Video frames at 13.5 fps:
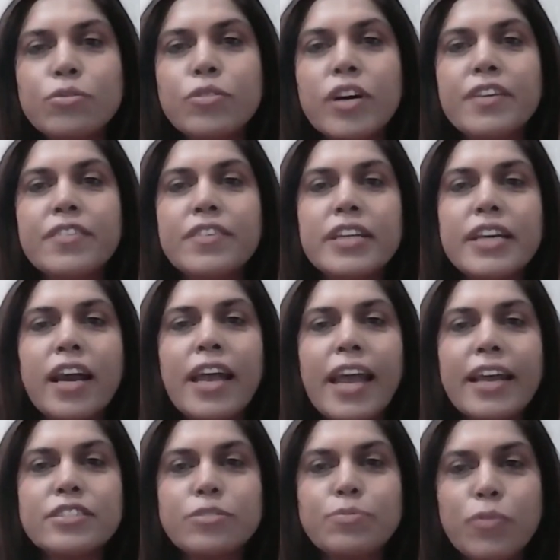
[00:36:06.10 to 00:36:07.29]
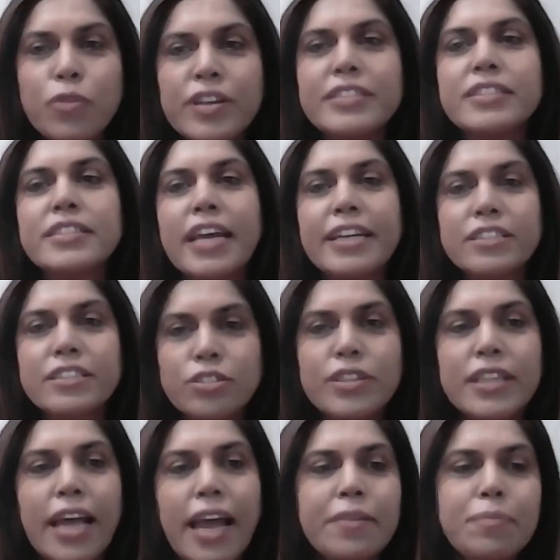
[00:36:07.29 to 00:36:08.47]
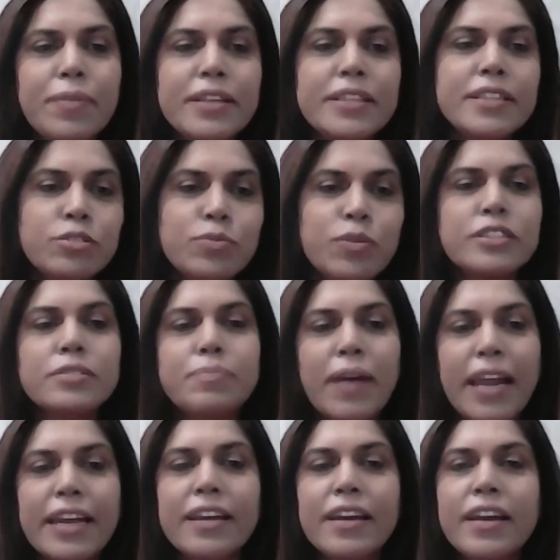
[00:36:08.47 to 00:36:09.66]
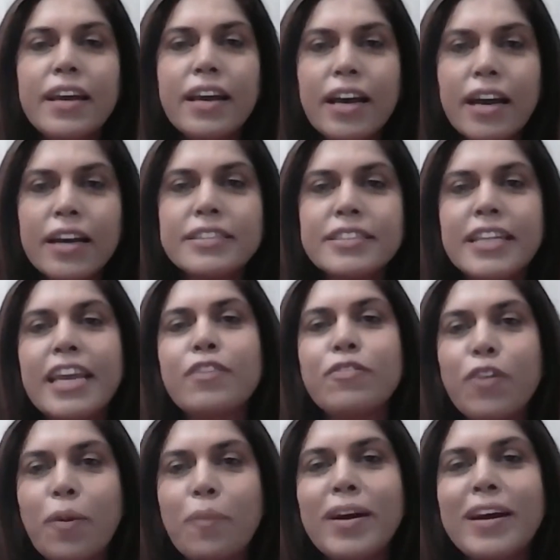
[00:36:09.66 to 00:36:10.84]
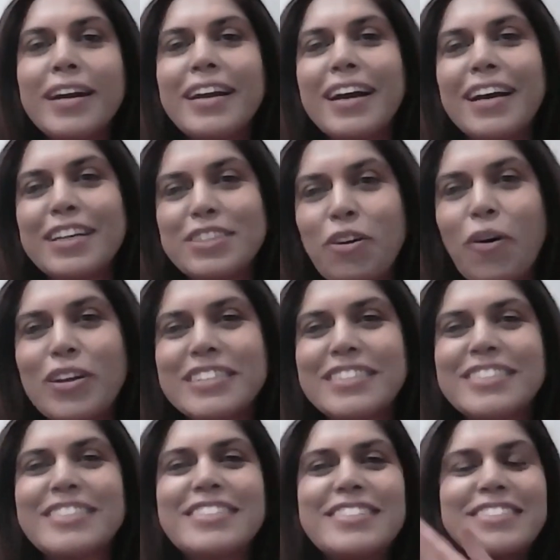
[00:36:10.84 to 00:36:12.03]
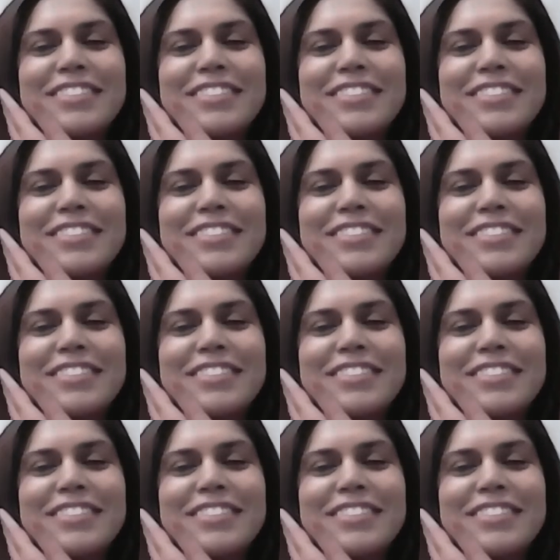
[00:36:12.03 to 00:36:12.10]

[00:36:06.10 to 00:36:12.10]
Though Arena has more insights on that, but this was my take from her thoughts.